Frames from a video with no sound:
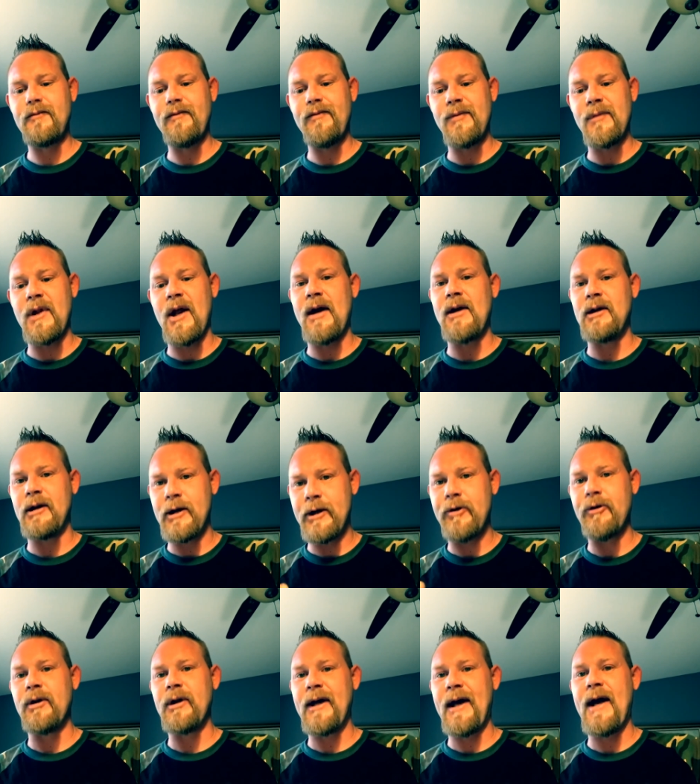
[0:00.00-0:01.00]
They
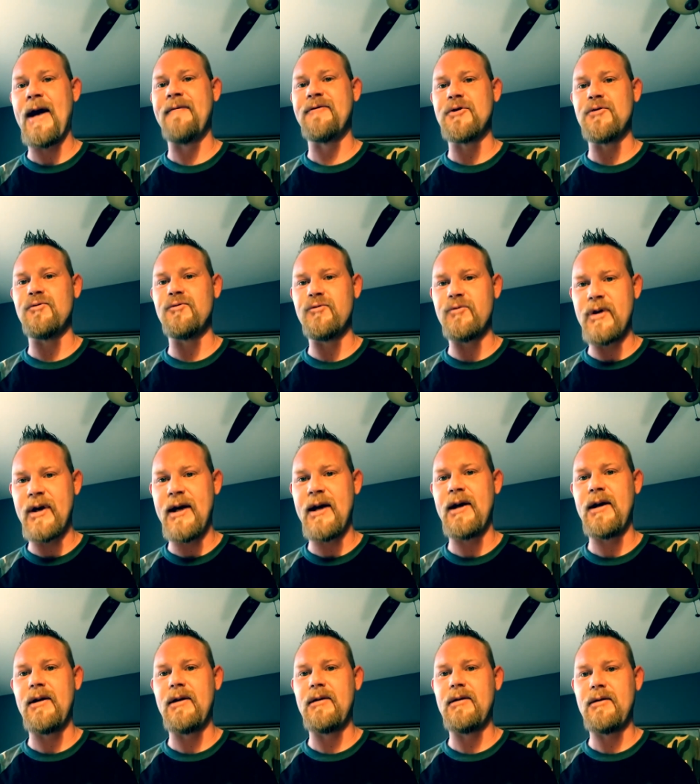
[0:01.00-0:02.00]
literally have to
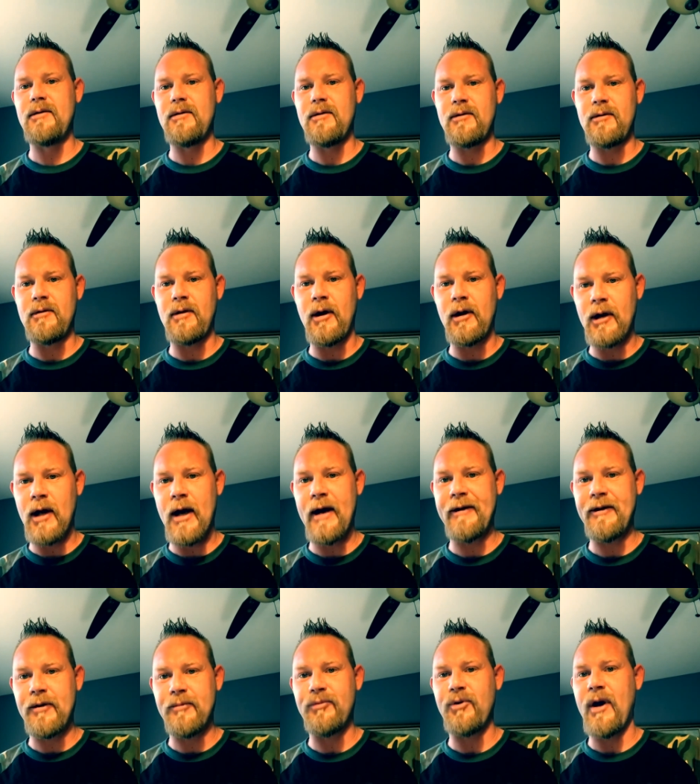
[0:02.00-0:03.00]

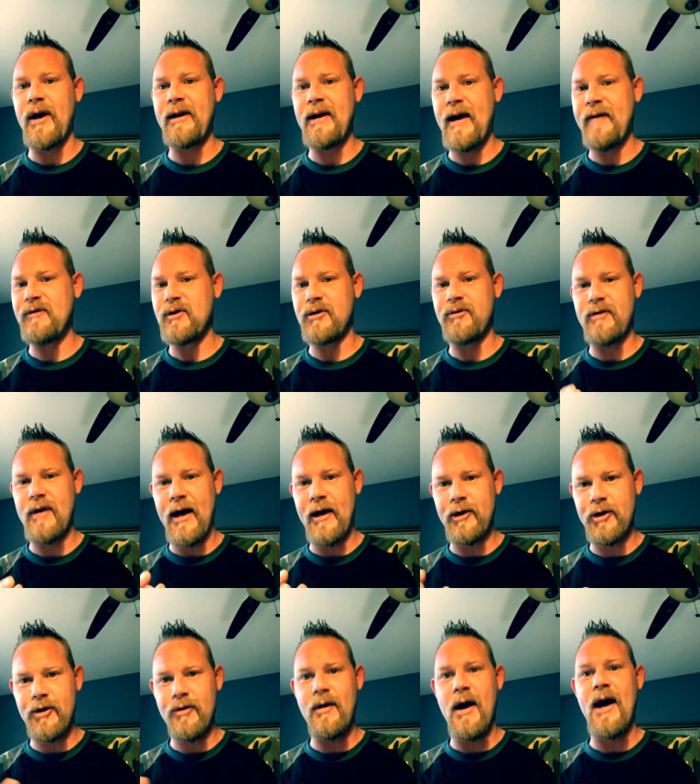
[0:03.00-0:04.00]
realign their brain. They have to
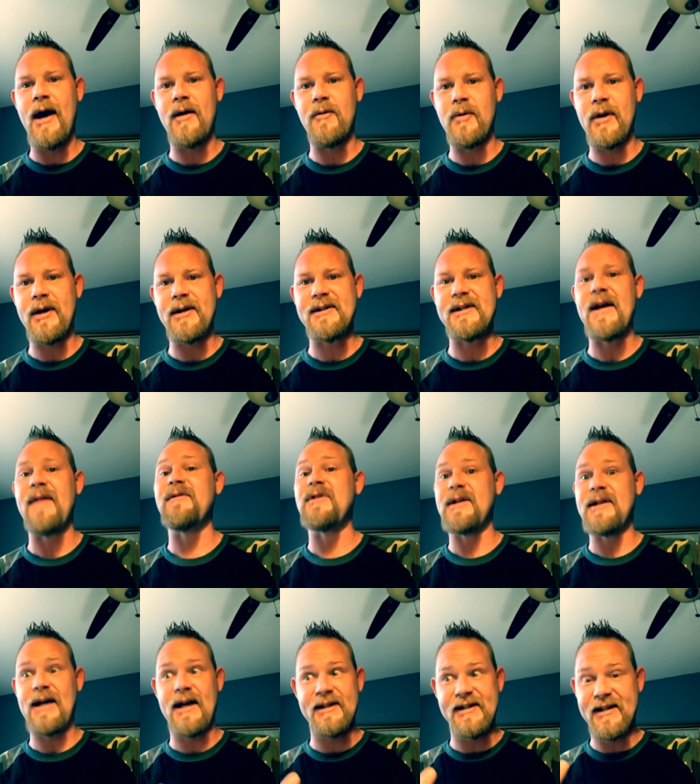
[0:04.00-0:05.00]
create new highways. They have to
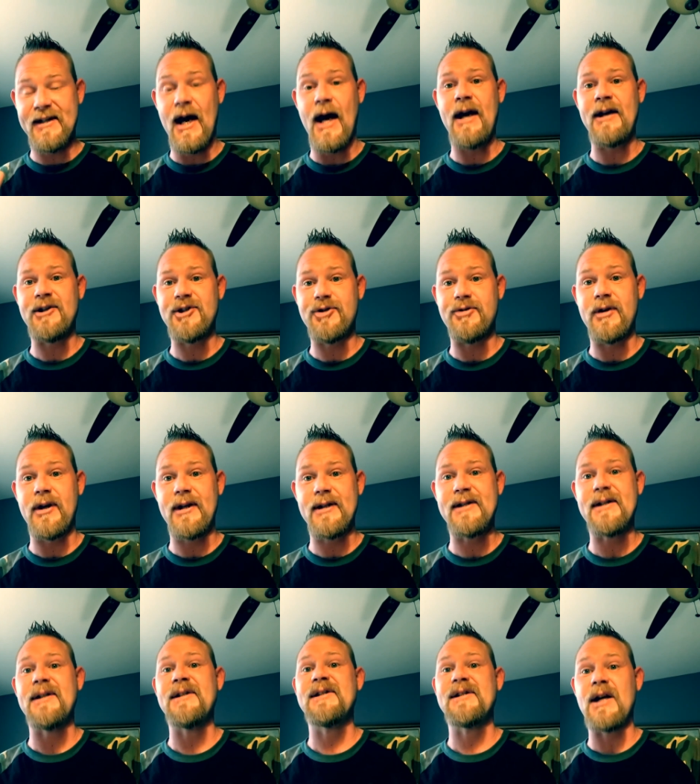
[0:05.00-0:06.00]
take side
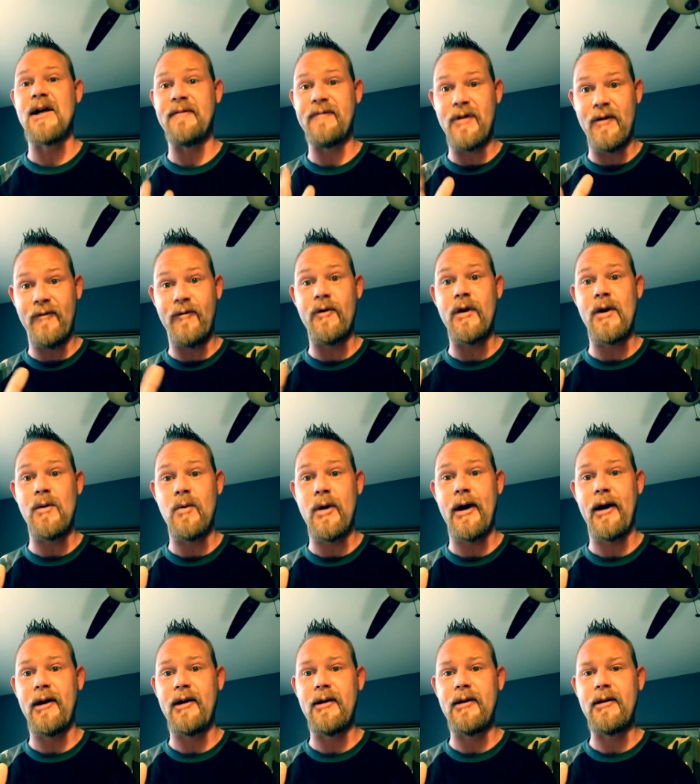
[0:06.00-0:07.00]
streets instead of the
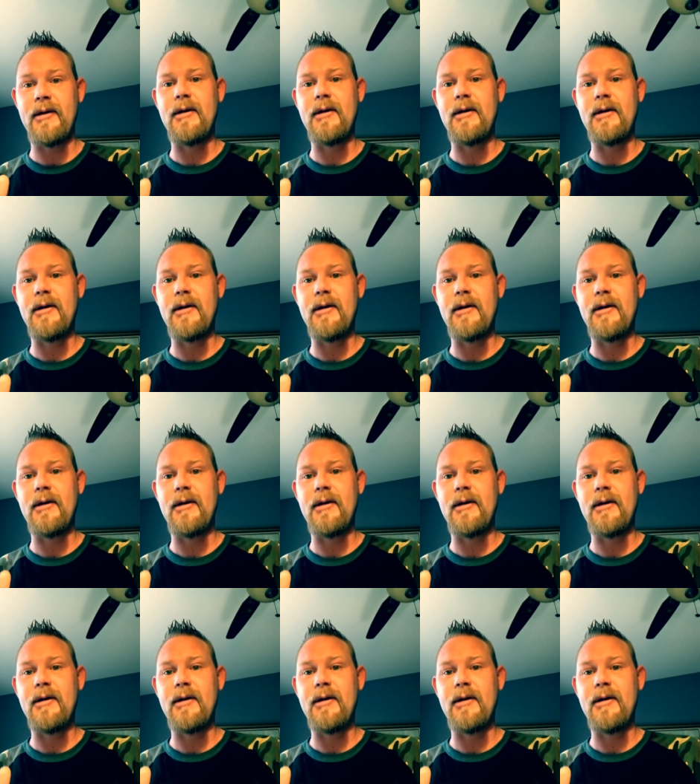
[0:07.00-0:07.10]
freeway.